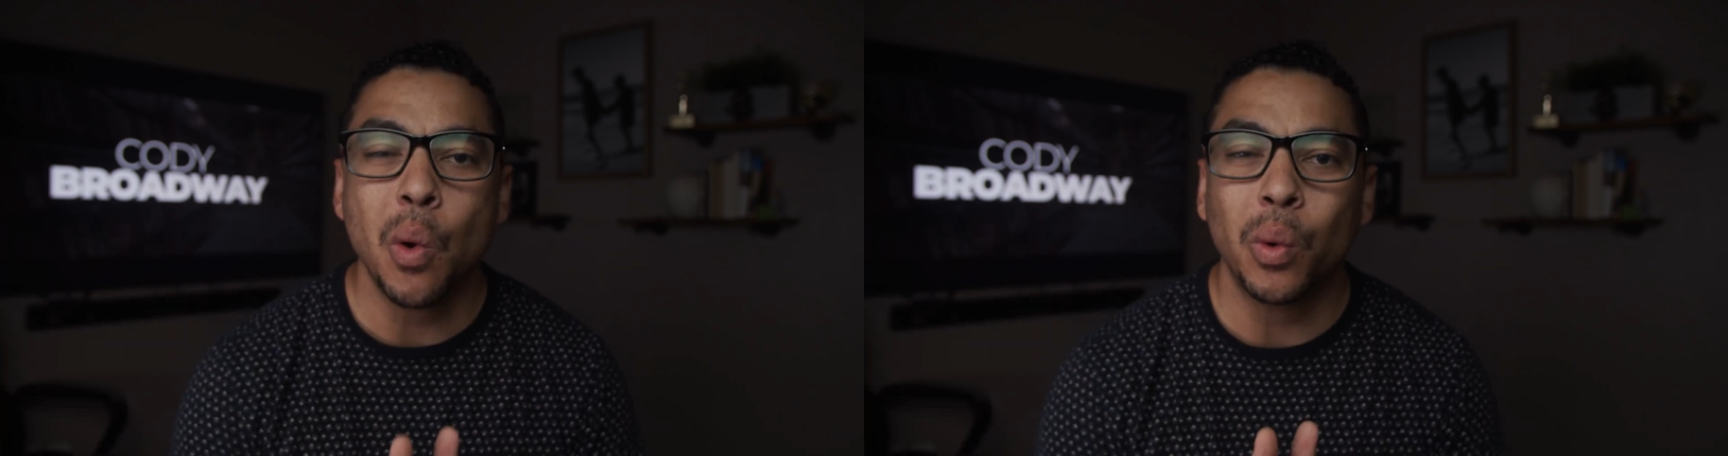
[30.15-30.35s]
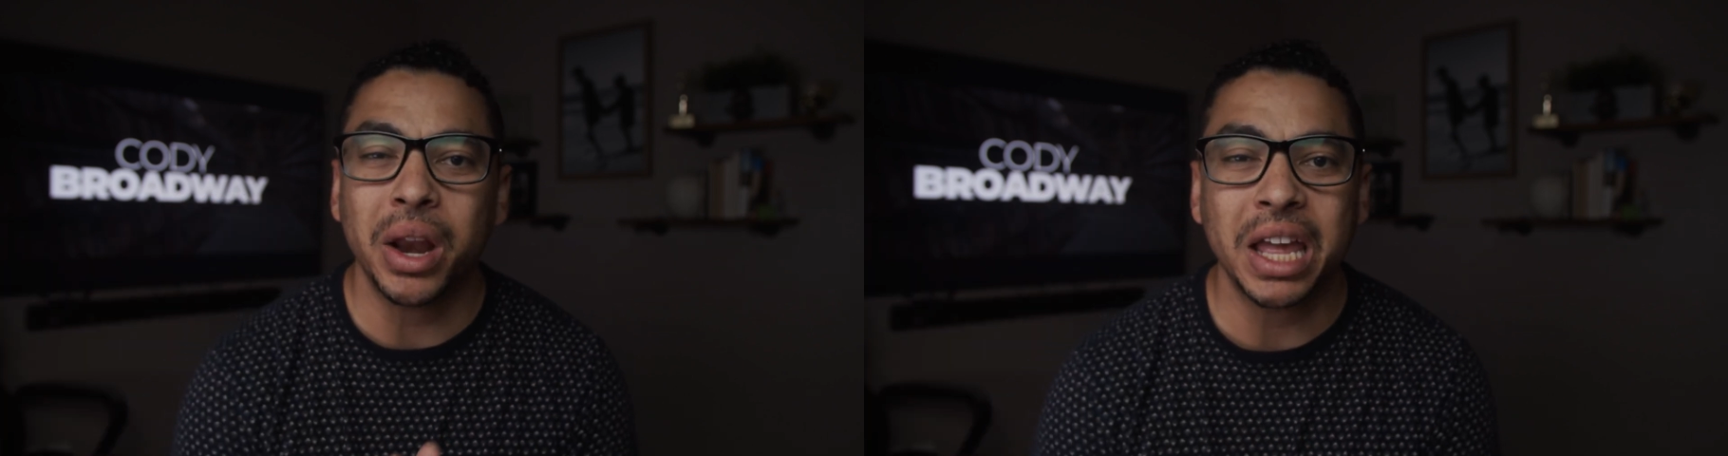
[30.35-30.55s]

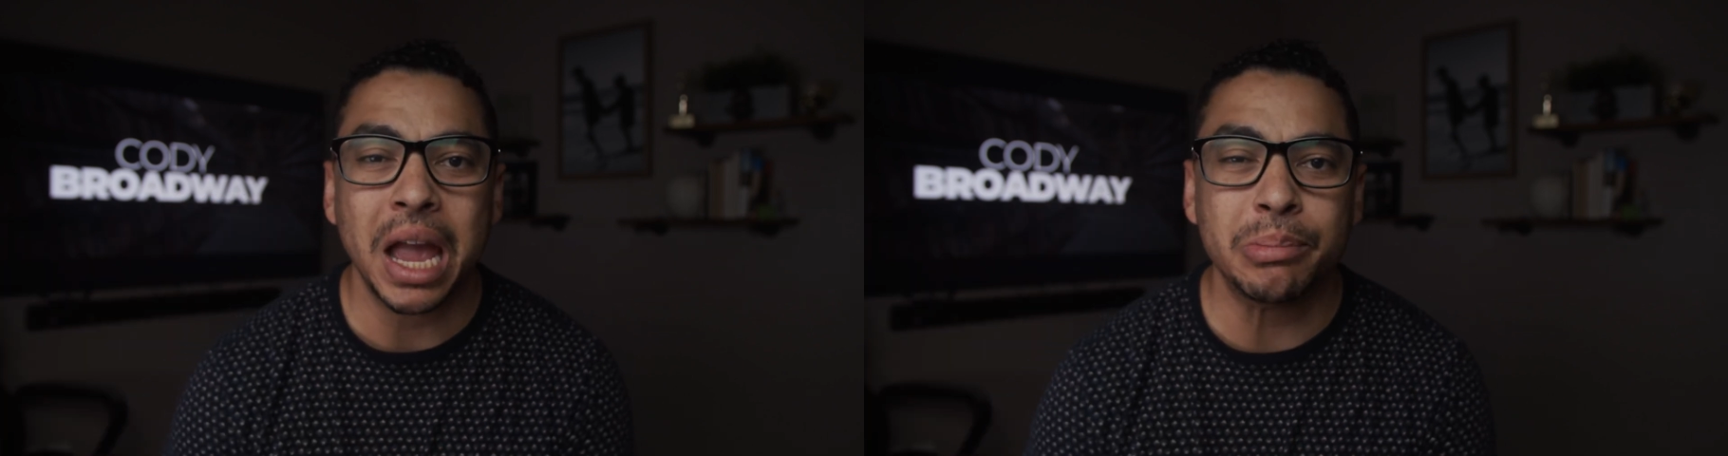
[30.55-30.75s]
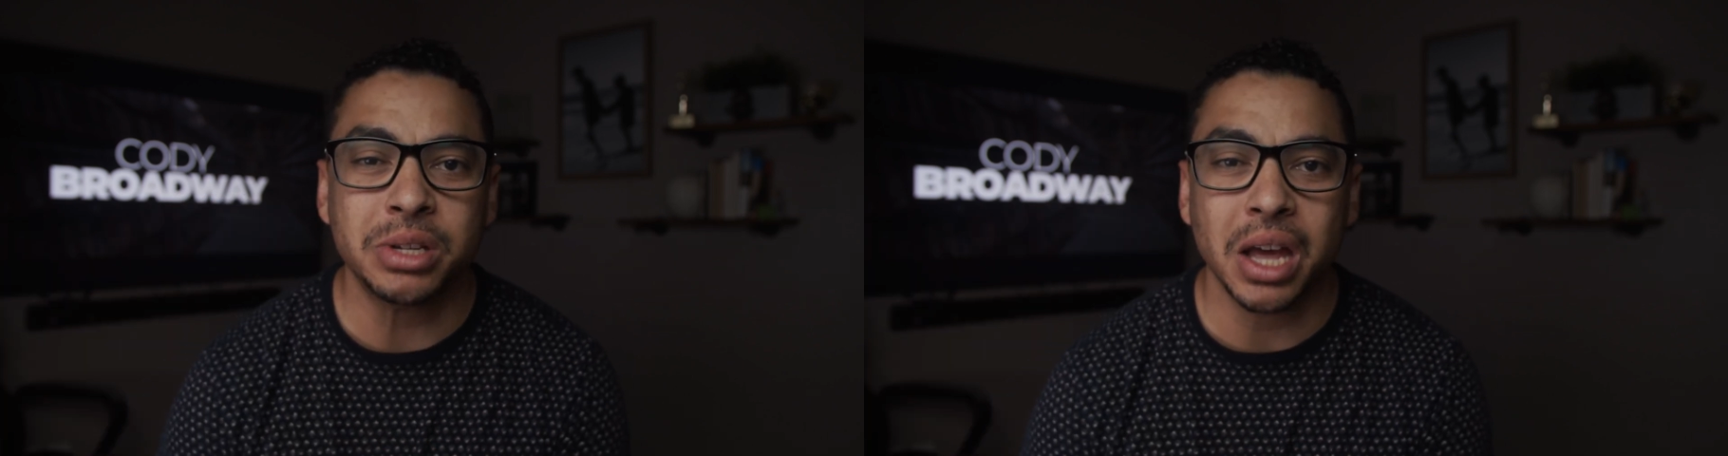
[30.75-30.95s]
when it
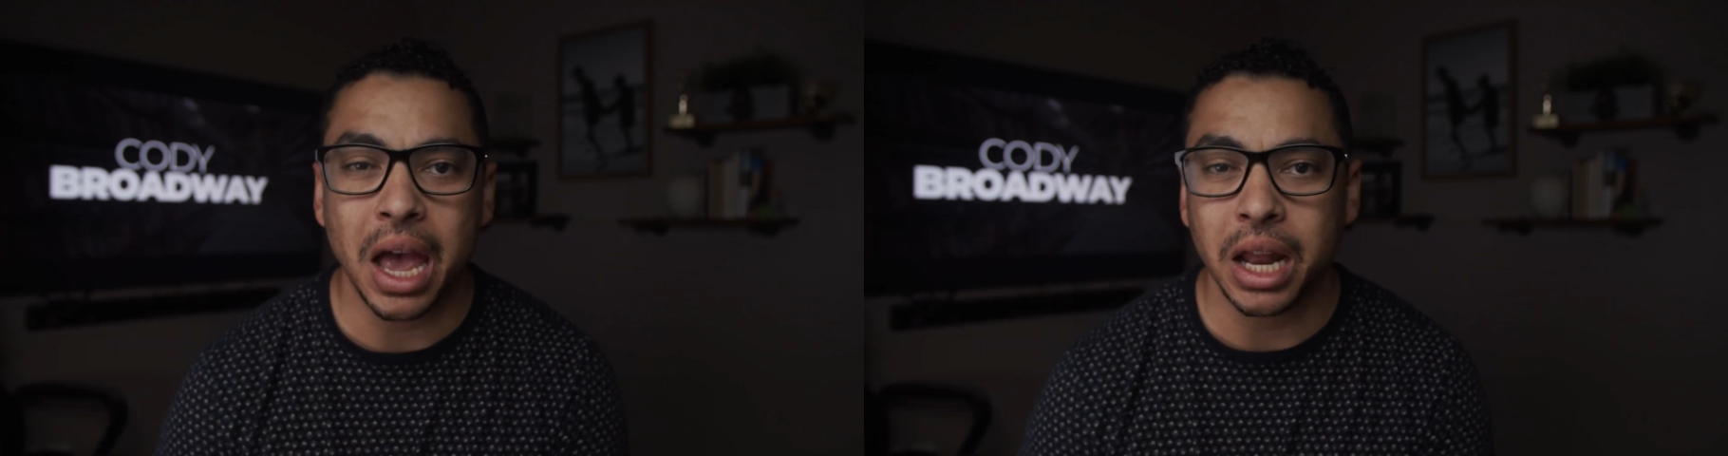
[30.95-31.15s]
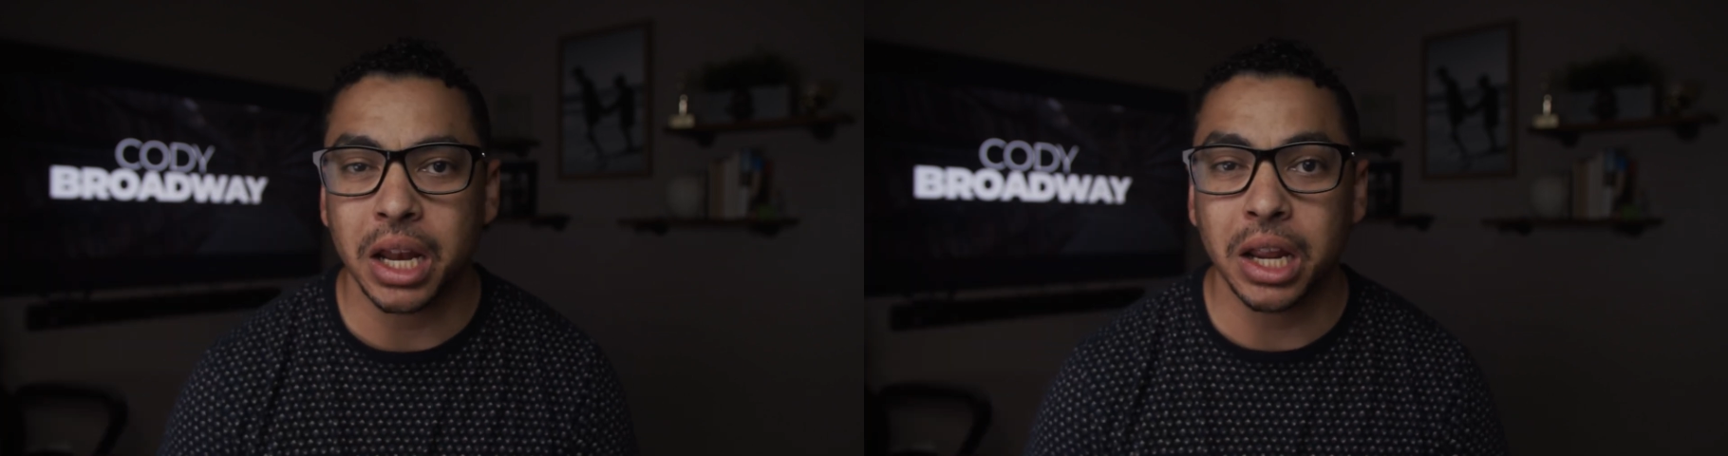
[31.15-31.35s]
came to
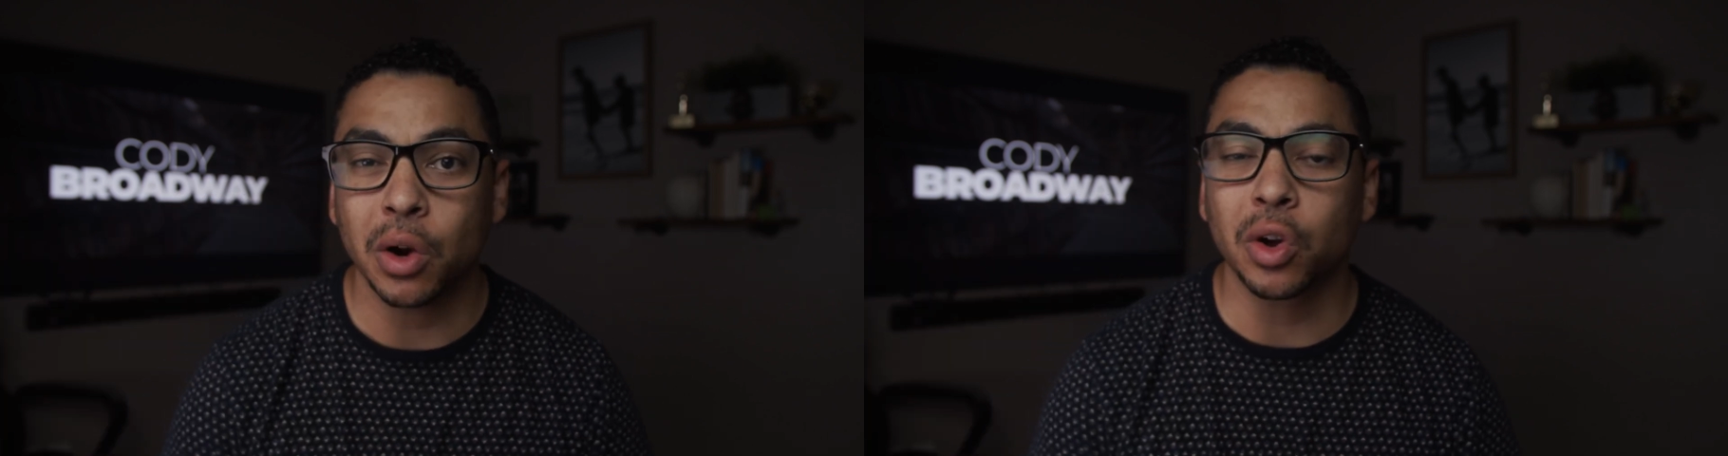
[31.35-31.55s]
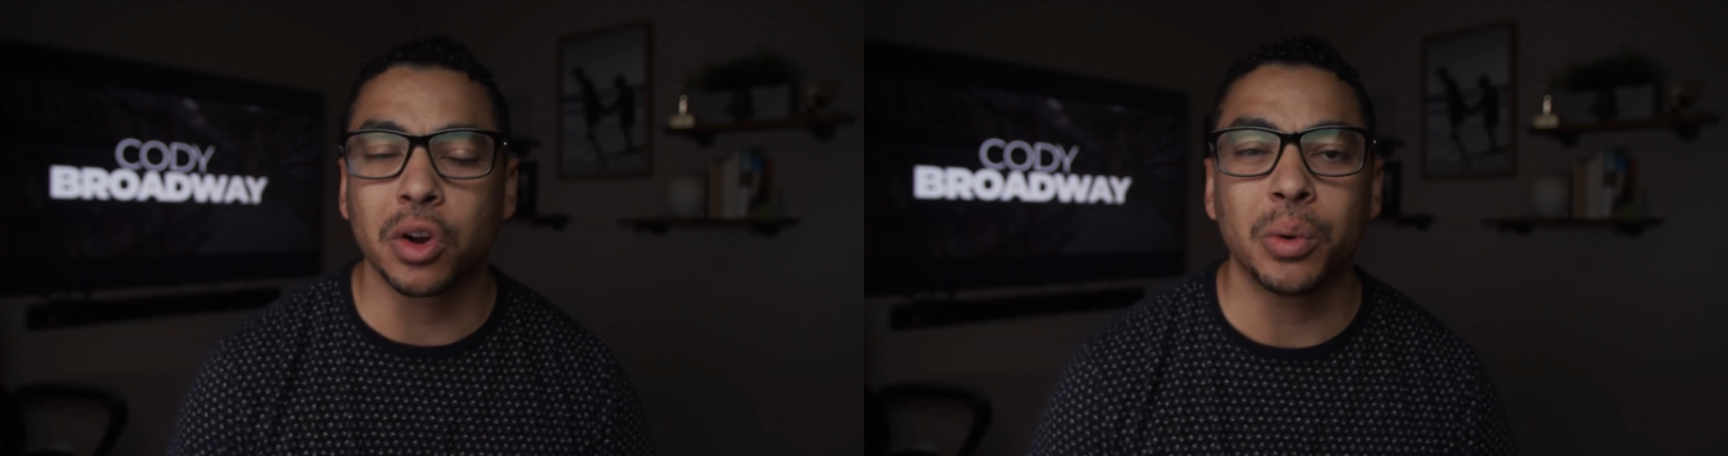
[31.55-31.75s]
editing
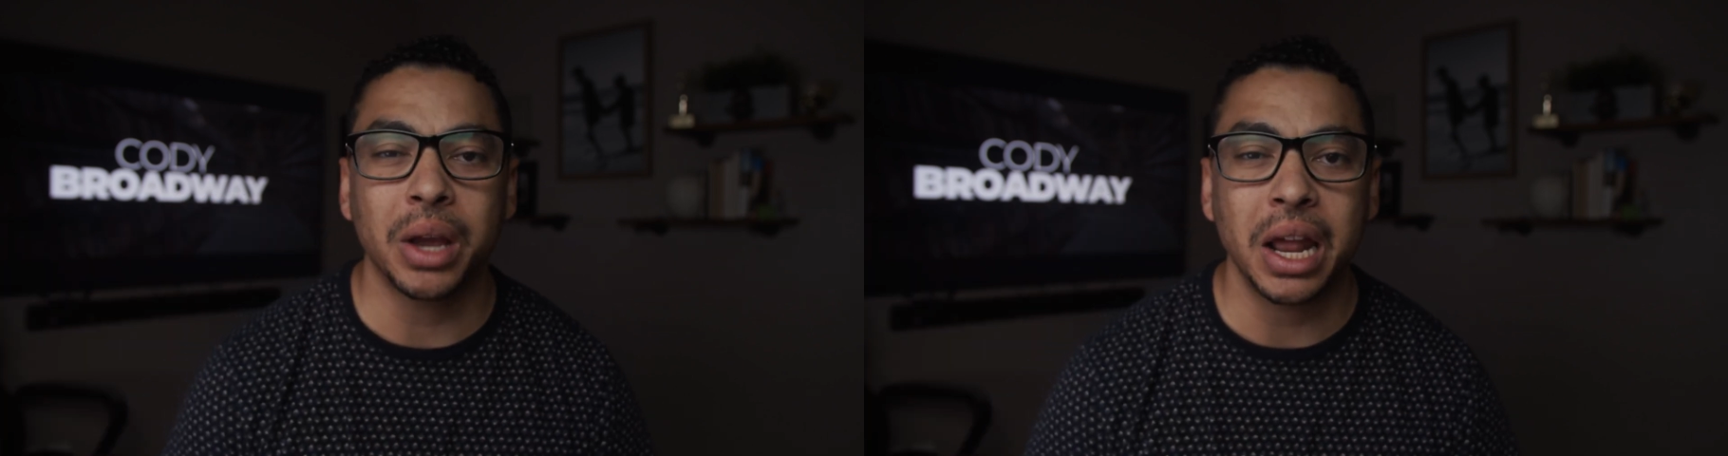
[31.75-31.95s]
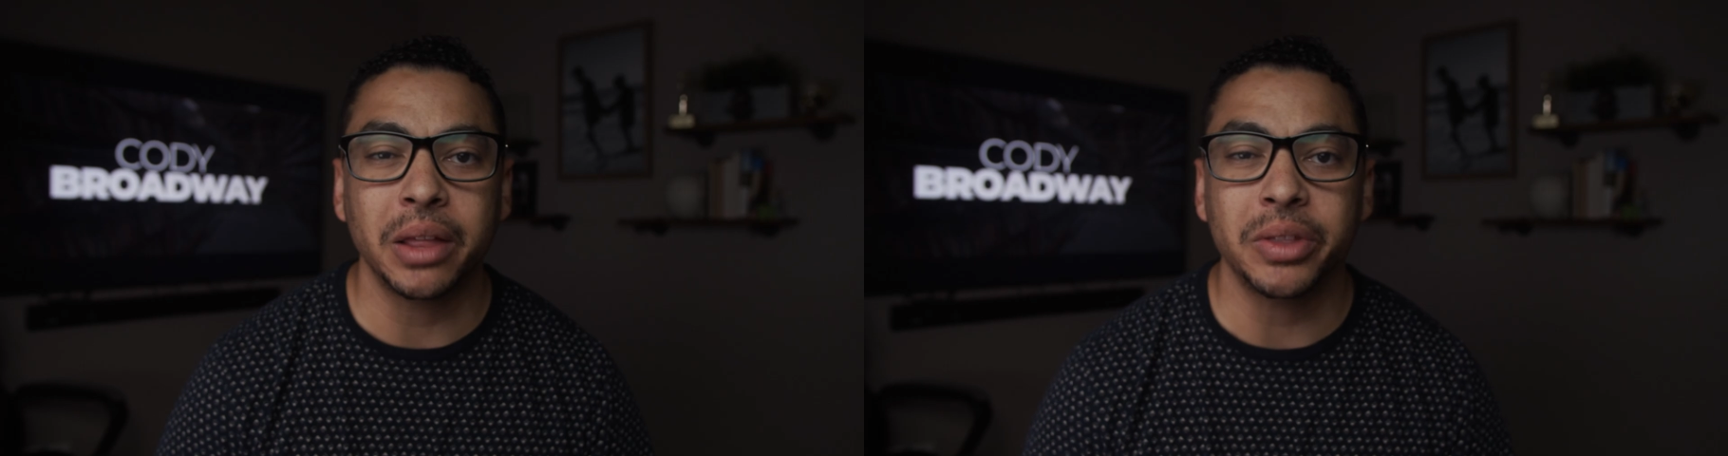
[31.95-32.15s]
or
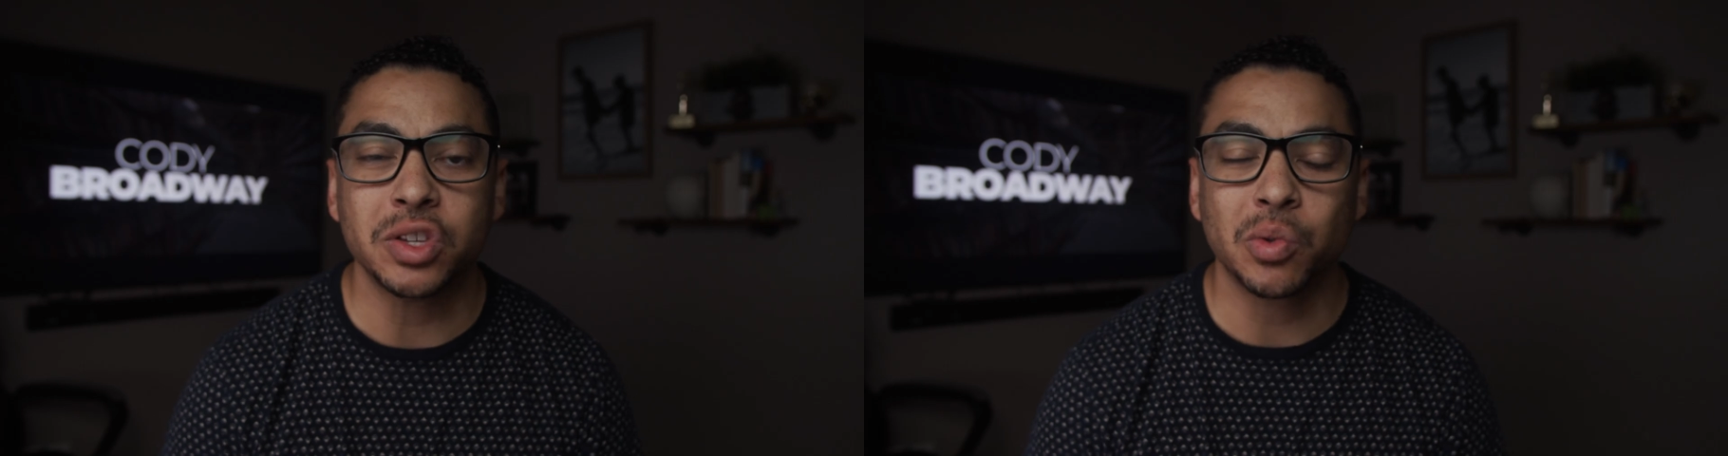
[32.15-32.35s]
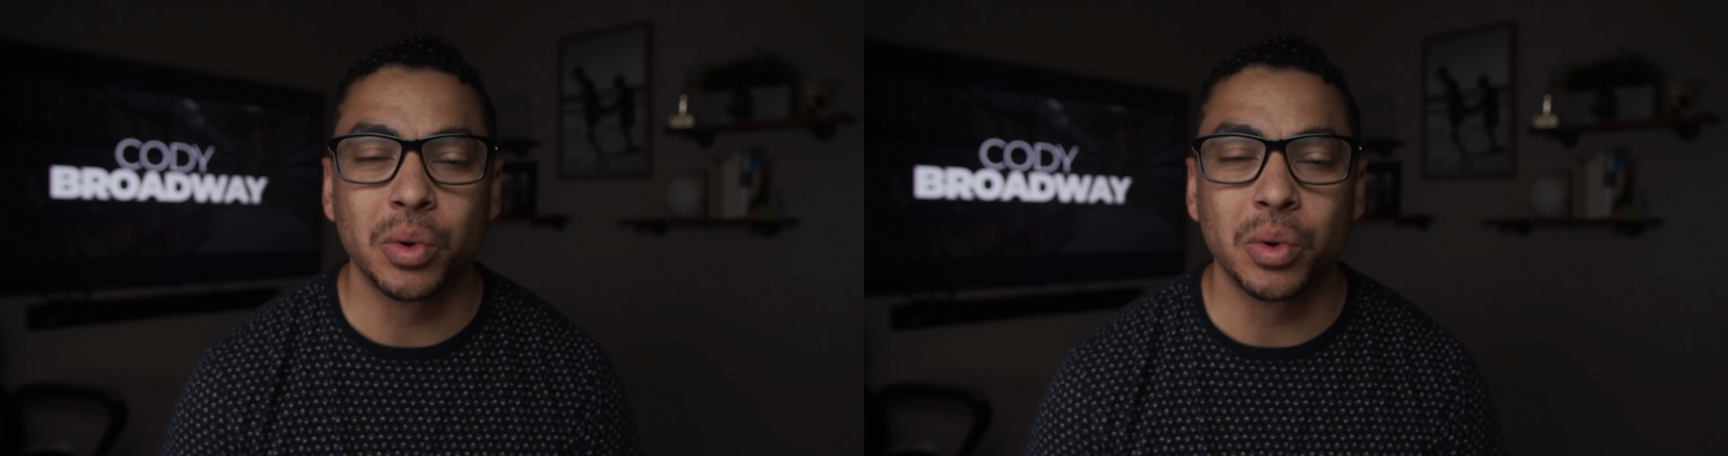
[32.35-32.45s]
creating these